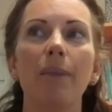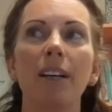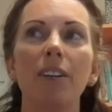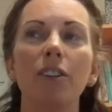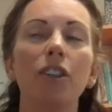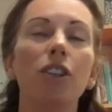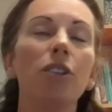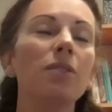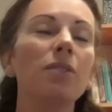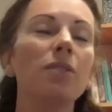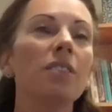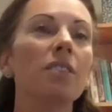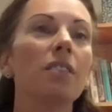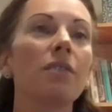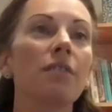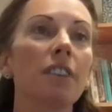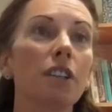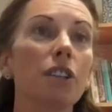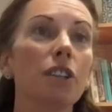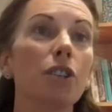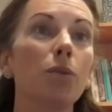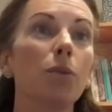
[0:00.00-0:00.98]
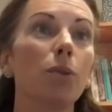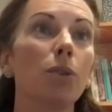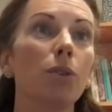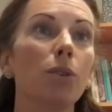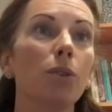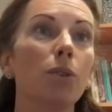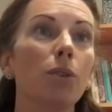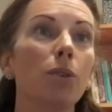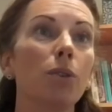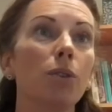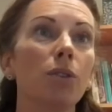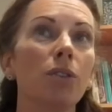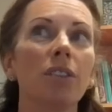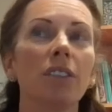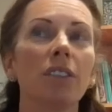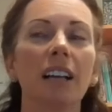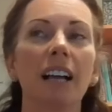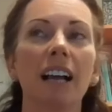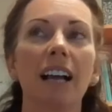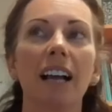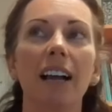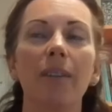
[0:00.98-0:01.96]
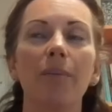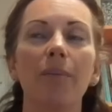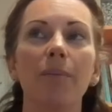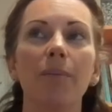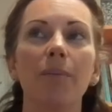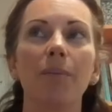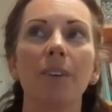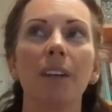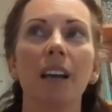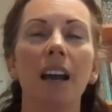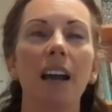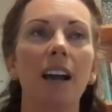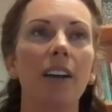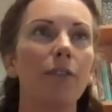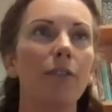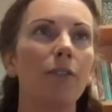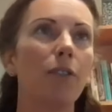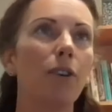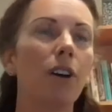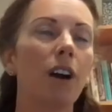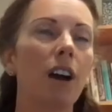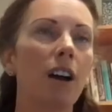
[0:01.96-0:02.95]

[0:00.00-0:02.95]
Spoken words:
users a visual. And for